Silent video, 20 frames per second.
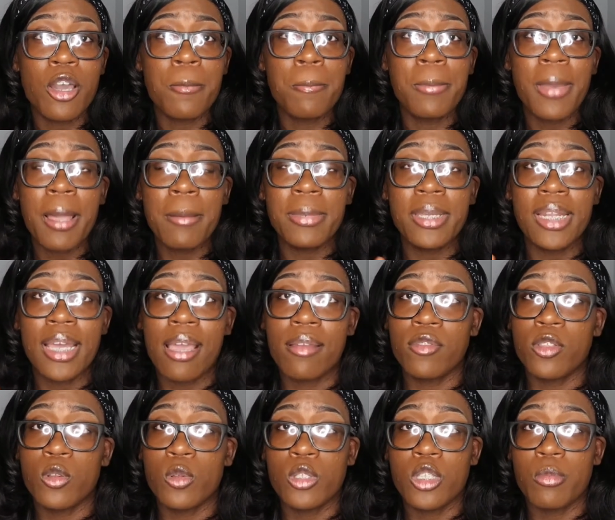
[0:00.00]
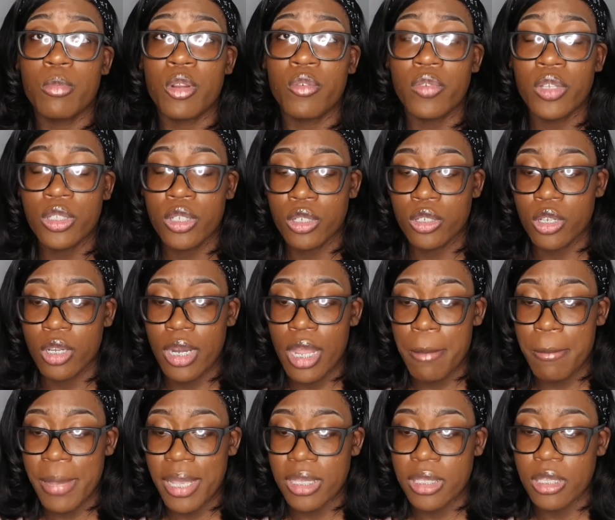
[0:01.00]
I'm probably going to have to do some more research on
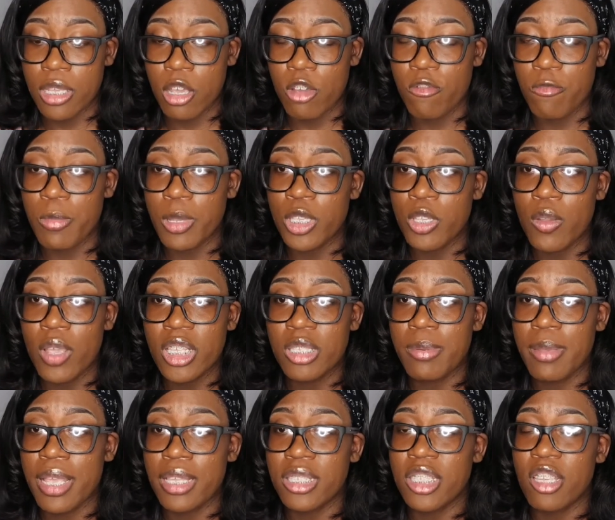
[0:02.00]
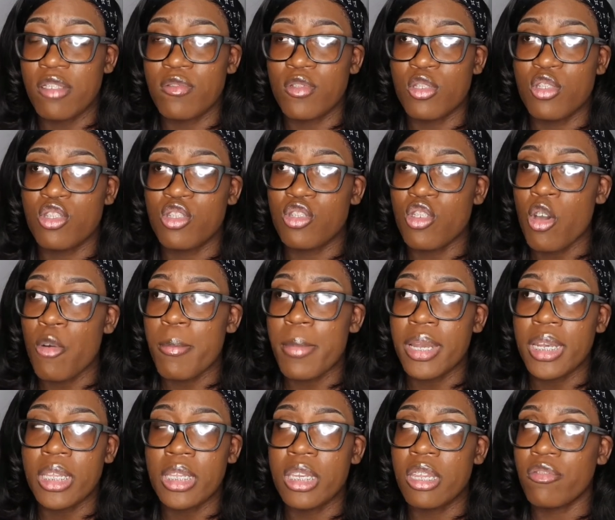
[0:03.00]
that myself. But USPS gives you so
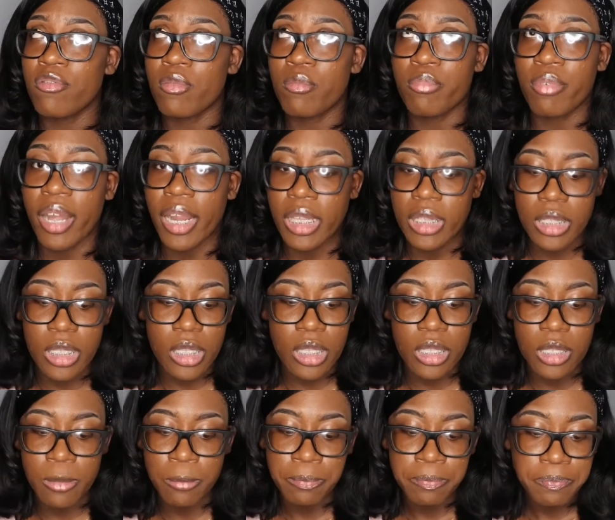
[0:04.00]
many different prices.